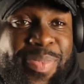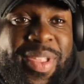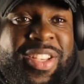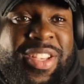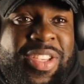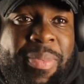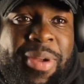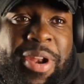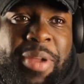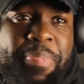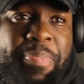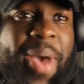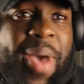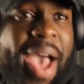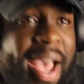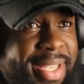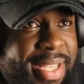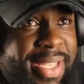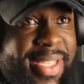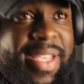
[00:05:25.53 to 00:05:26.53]
Some of the
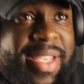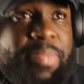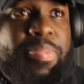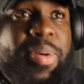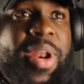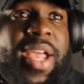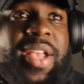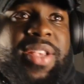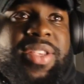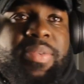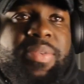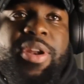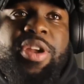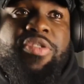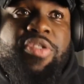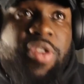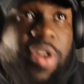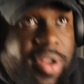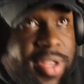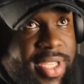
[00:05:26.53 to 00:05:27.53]
passes he played, some of the
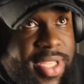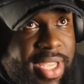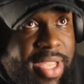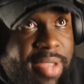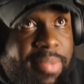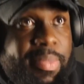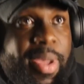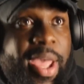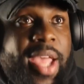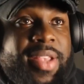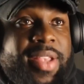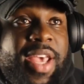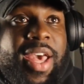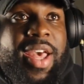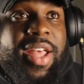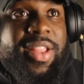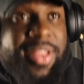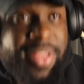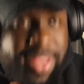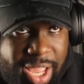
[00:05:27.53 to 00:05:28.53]
runs he made,
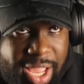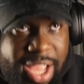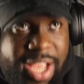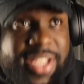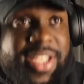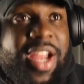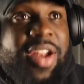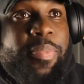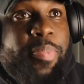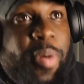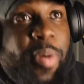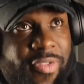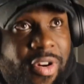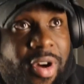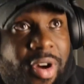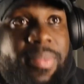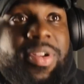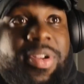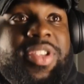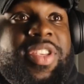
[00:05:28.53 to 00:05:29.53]
these are the
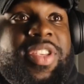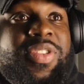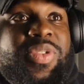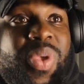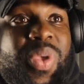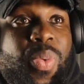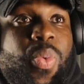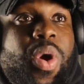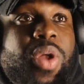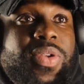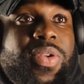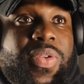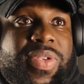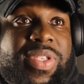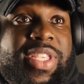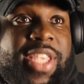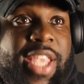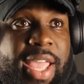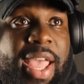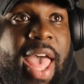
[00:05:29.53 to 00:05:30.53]
performances we want to
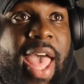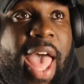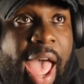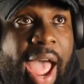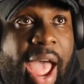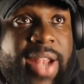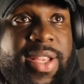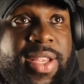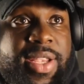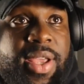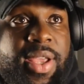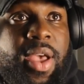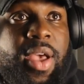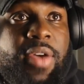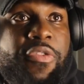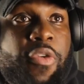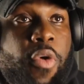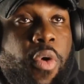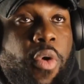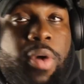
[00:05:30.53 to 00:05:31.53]
see
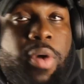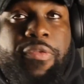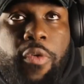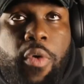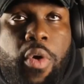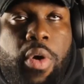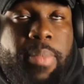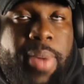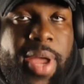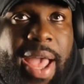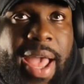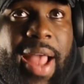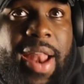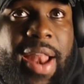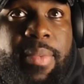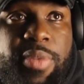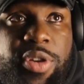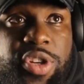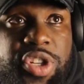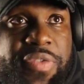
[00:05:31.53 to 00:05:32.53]
for
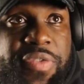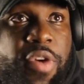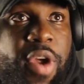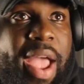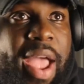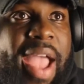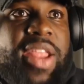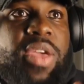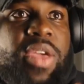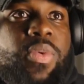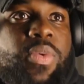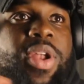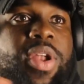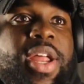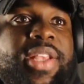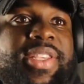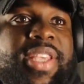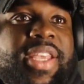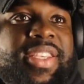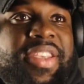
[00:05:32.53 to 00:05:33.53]
Mikhailo Mudryk. For anyone
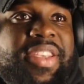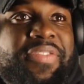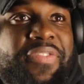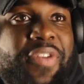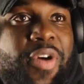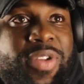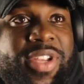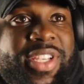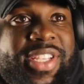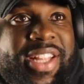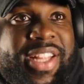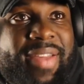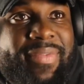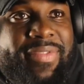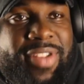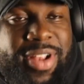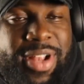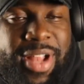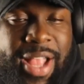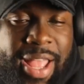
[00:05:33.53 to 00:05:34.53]
that says he found his
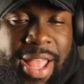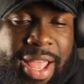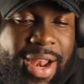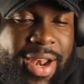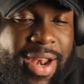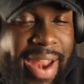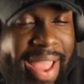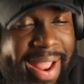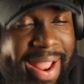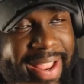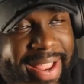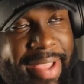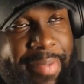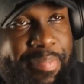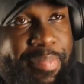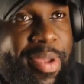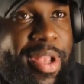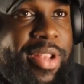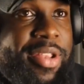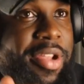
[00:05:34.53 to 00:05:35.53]
level, let him
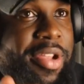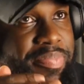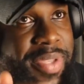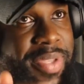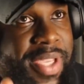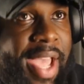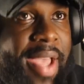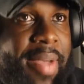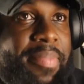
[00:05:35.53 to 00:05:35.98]
build up time.